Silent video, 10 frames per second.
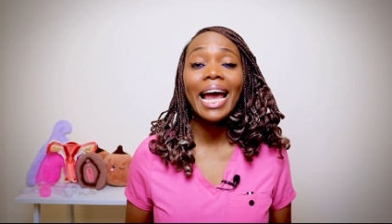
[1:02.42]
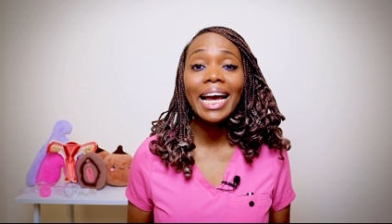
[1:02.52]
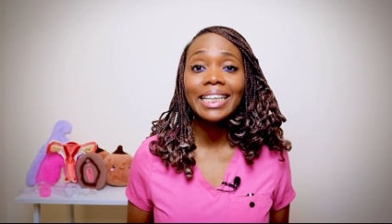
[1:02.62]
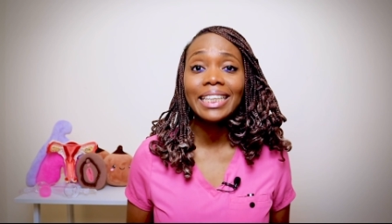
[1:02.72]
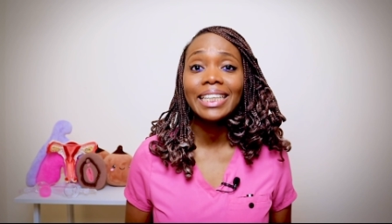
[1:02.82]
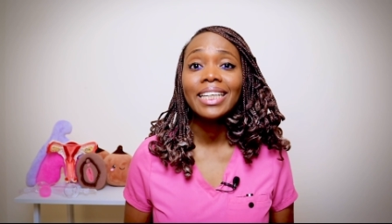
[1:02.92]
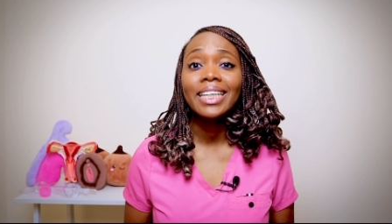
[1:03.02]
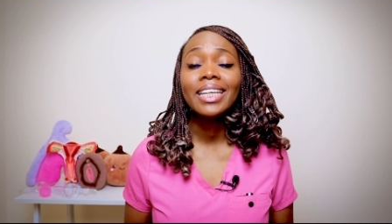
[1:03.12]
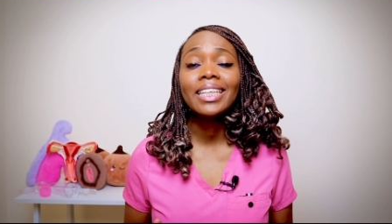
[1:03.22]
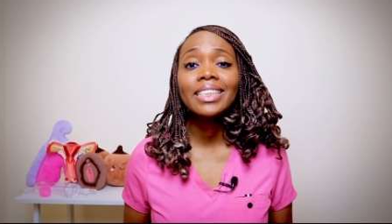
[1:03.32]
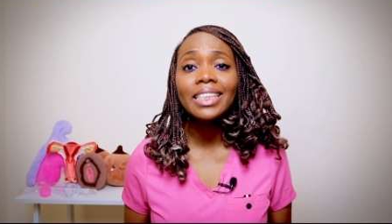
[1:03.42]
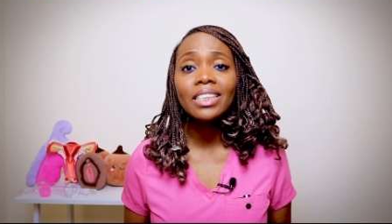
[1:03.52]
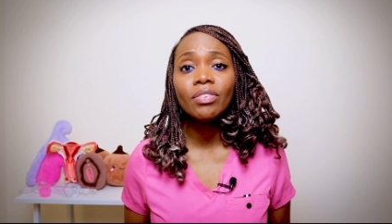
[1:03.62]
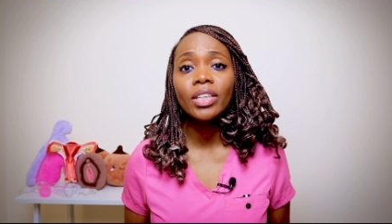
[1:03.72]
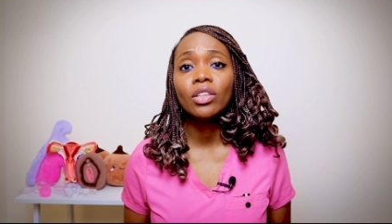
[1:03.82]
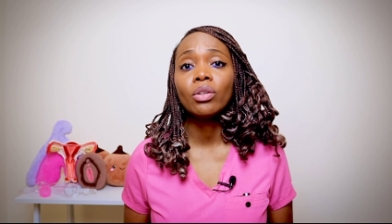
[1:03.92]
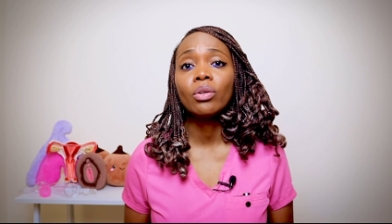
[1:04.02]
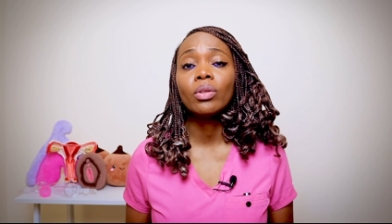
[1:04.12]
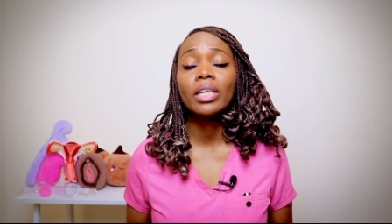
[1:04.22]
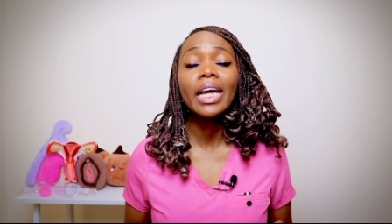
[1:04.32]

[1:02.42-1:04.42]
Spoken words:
acne, excessive hair growth,